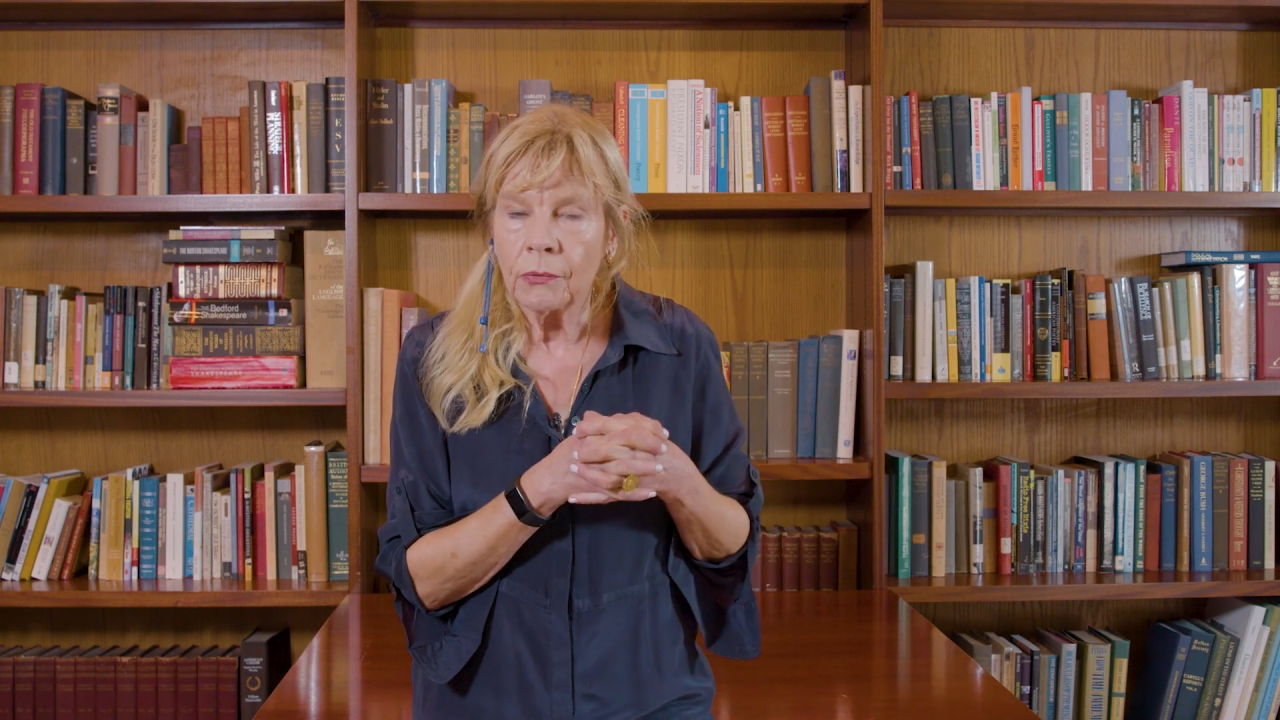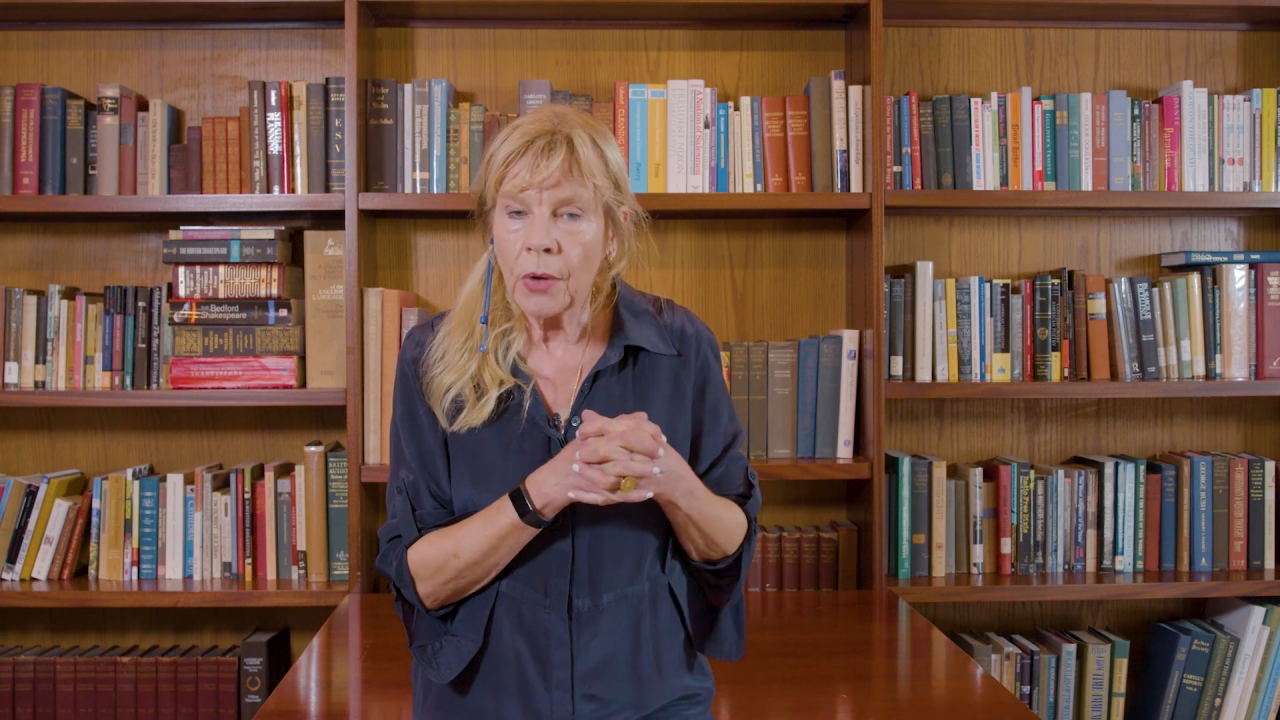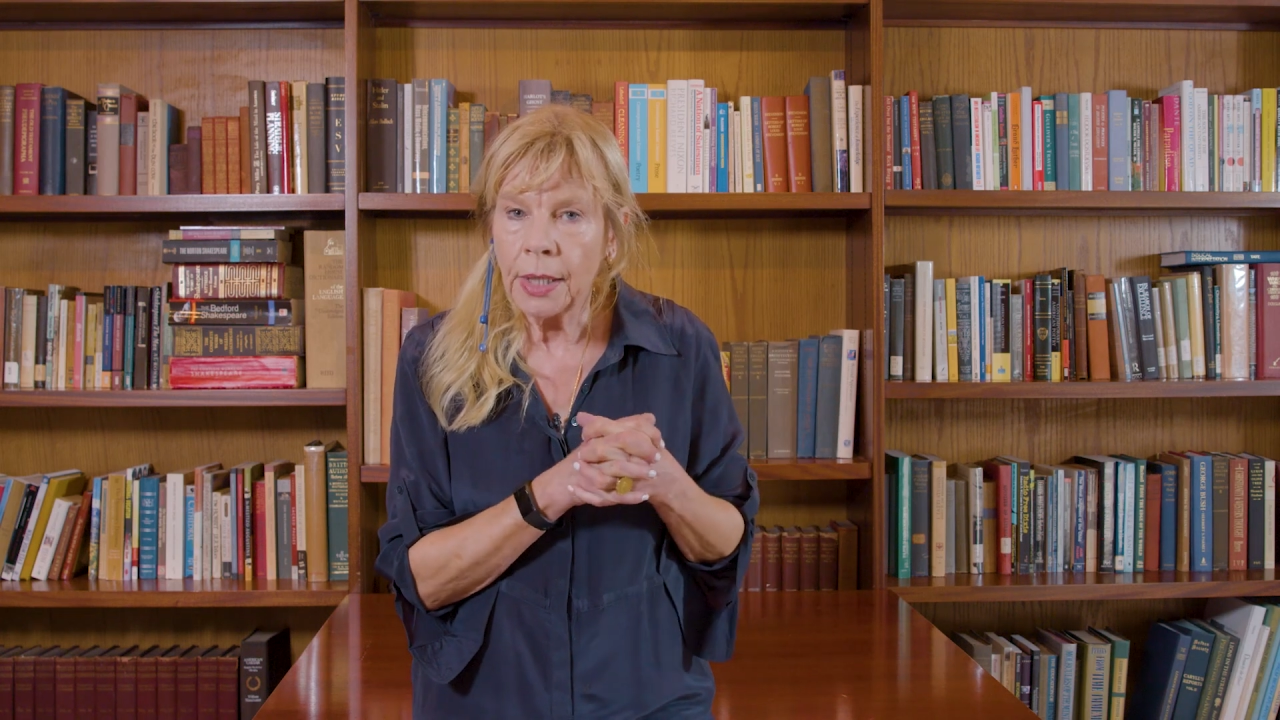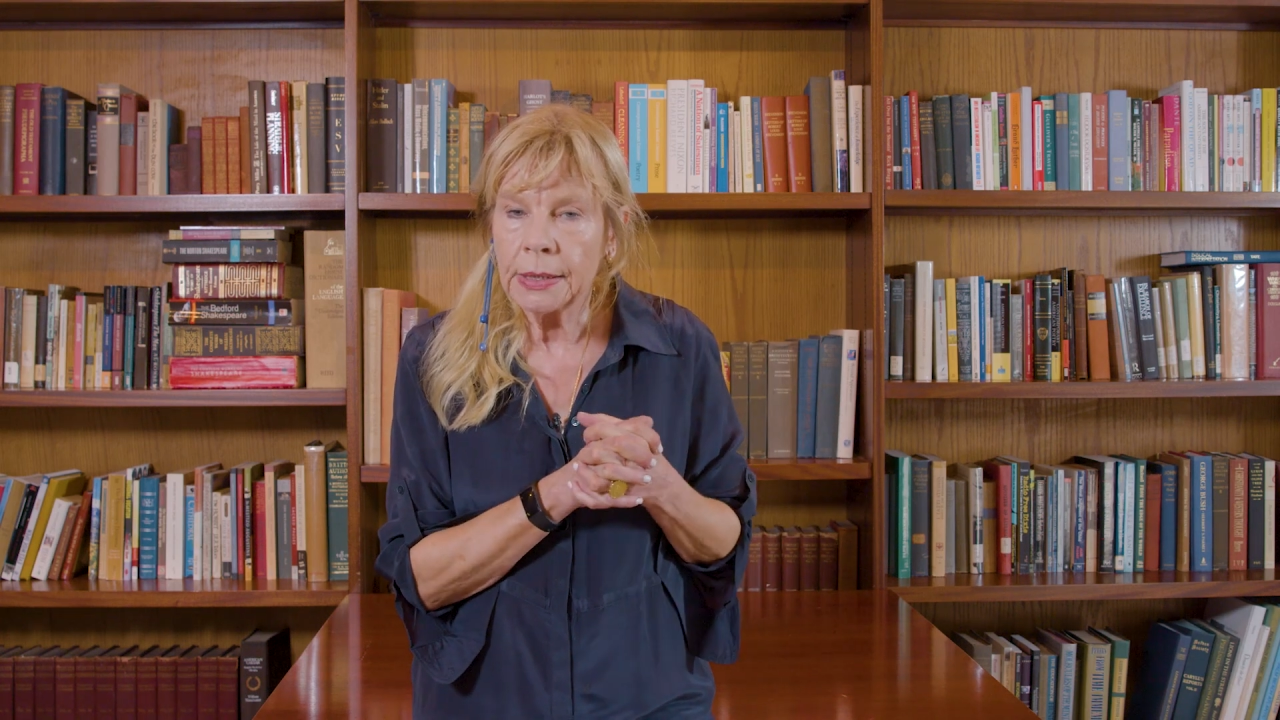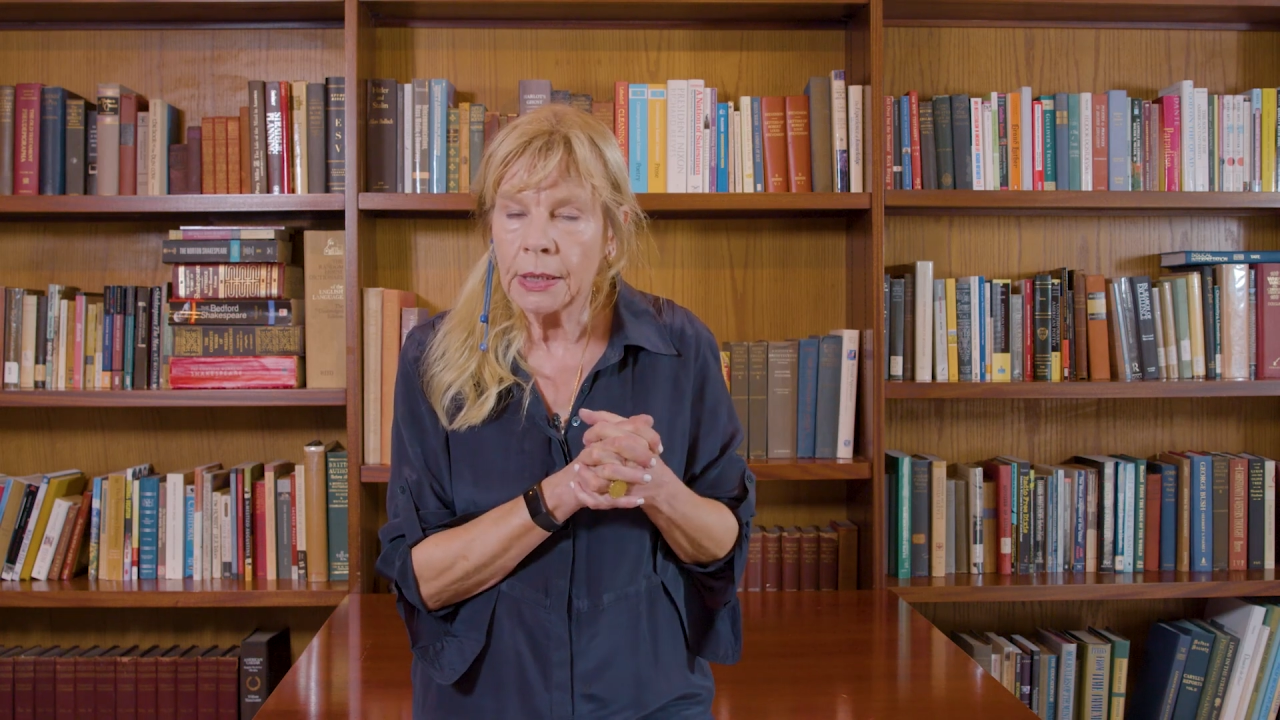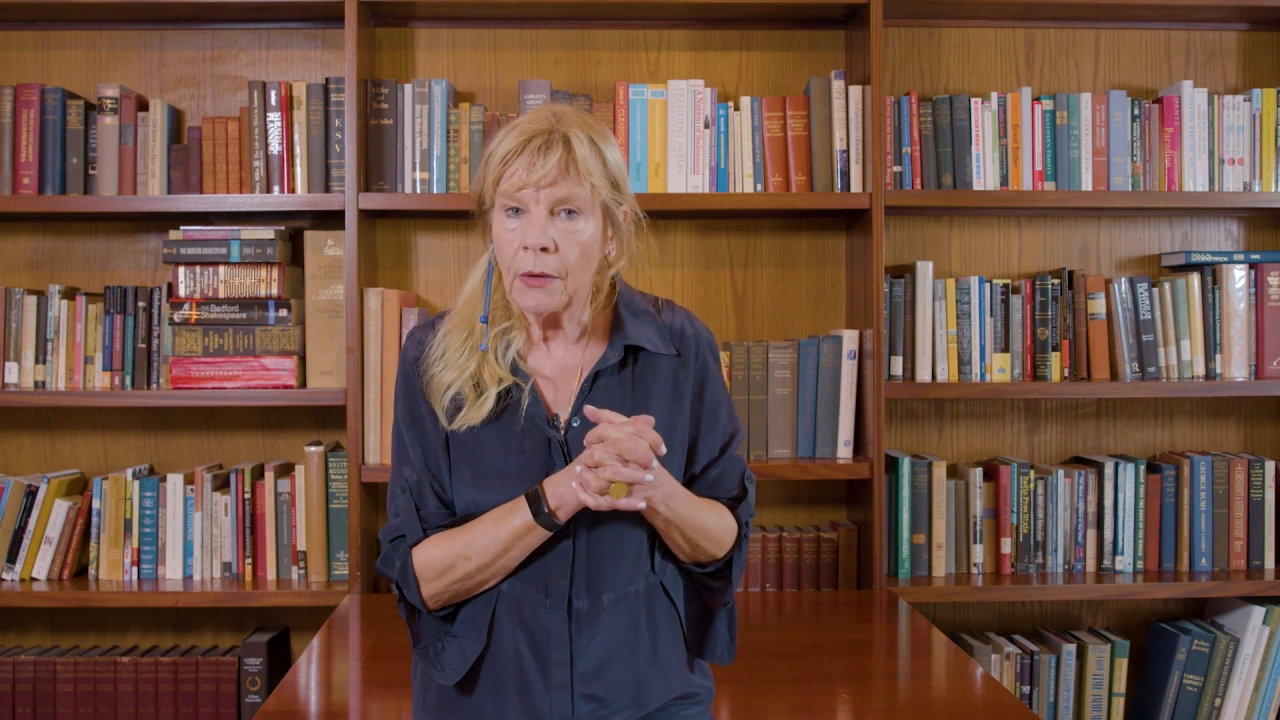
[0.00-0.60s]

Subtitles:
rights